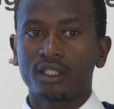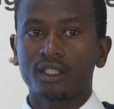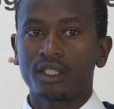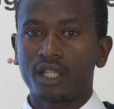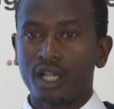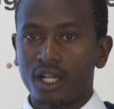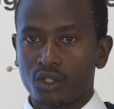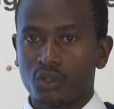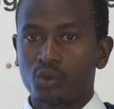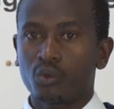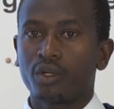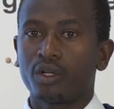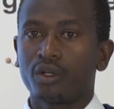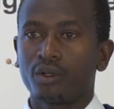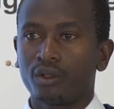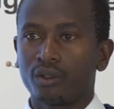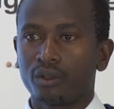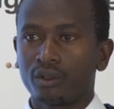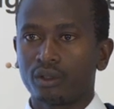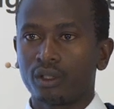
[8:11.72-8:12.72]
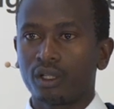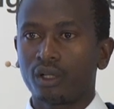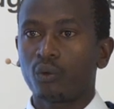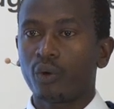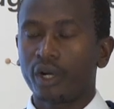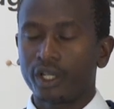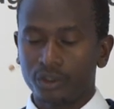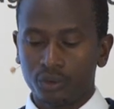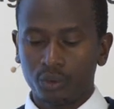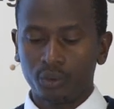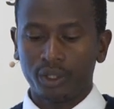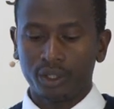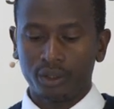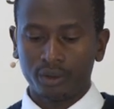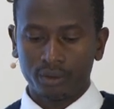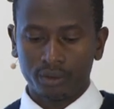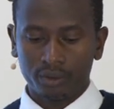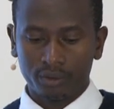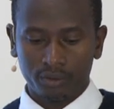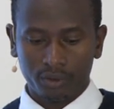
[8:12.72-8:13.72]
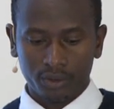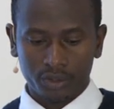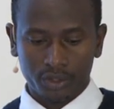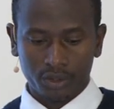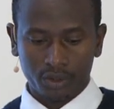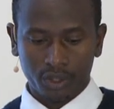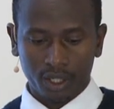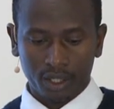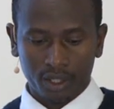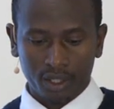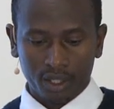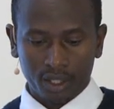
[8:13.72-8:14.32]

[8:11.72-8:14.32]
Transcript: it does well, quite well, for sure.